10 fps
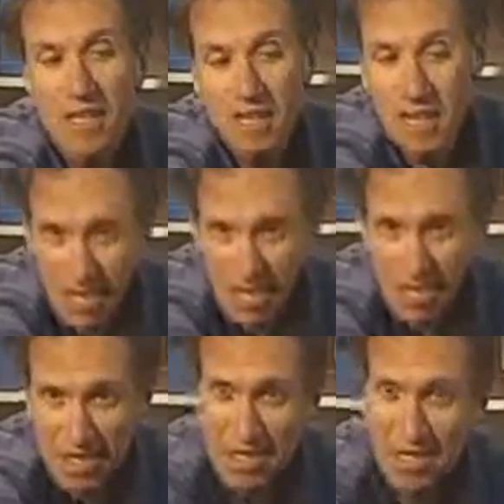The
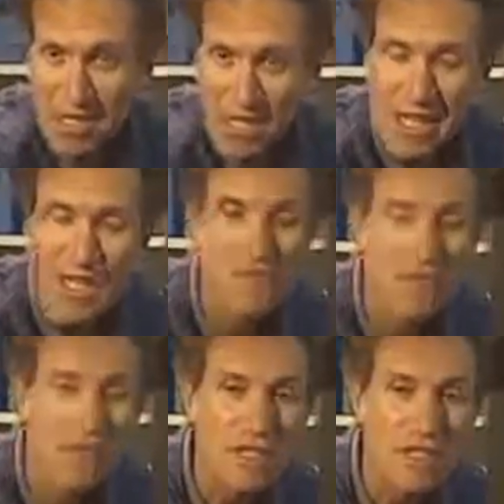angle is exactly
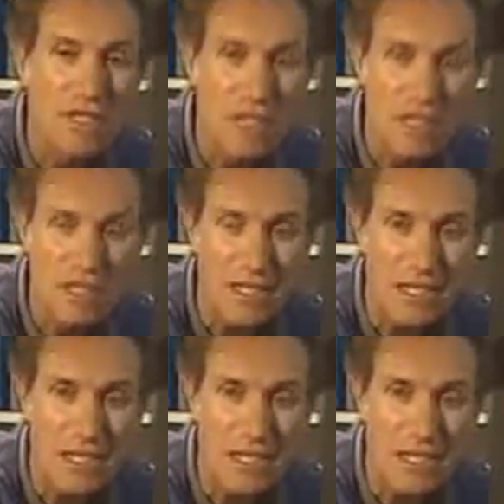14 degrees,